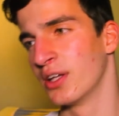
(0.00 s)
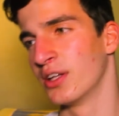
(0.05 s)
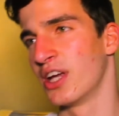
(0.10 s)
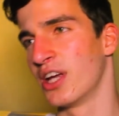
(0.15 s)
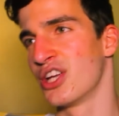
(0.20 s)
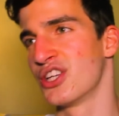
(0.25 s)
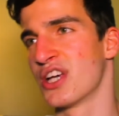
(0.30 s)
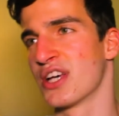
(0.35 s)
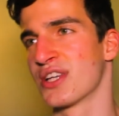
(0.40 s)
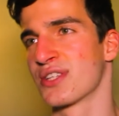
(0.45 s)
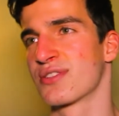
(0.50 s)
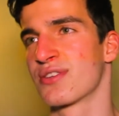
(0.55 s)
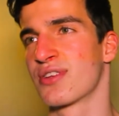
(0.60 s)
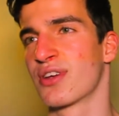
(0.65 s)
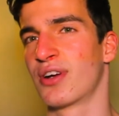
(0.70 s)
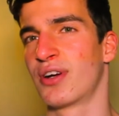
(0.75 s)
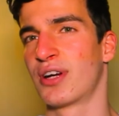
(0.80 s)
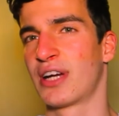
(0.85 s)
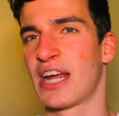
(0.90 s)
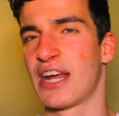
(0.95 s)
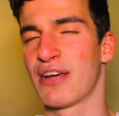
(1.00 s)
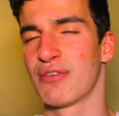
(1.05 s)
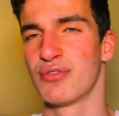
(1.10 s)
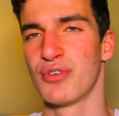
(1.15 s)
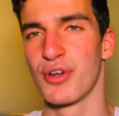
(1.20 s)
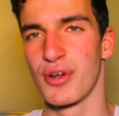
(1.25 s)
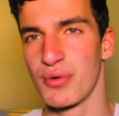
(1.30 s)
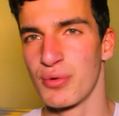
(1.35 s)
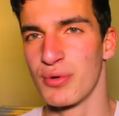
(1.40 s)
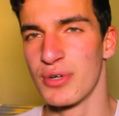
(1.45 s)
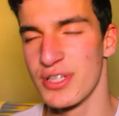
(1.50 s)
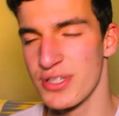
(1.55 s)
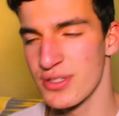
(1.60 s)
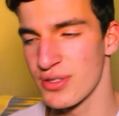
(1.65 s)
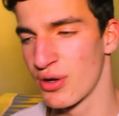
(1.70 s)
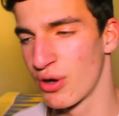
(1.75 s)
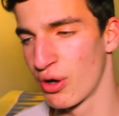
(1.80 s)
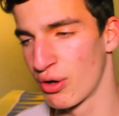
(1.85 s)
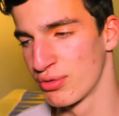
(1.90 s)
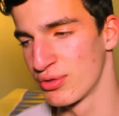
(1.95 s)
They just uh, gave the
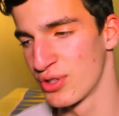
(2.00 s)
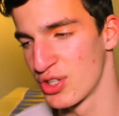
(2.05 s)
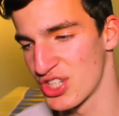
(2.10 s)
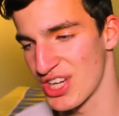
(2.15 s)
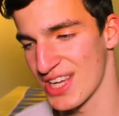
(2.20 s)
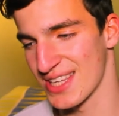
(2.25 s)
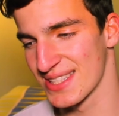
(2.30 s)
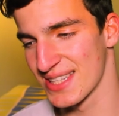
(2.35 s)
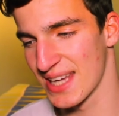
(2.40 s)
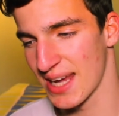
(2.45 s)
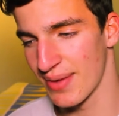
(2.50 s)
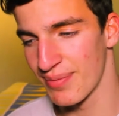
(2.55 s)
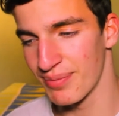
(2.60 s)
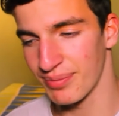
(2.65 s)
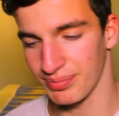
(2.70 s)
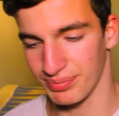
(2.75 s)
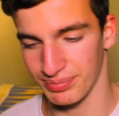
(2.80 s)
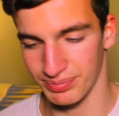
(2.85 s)
rules of the chess game